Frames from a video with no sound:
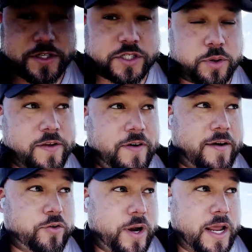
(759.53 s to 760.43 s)
is
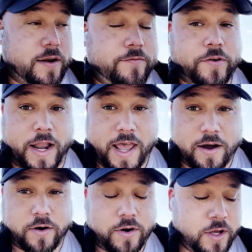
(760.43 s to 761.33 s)
25 grand for
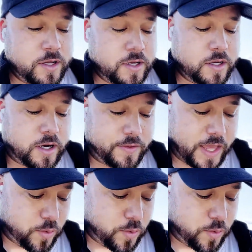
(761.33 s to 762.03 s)
now on that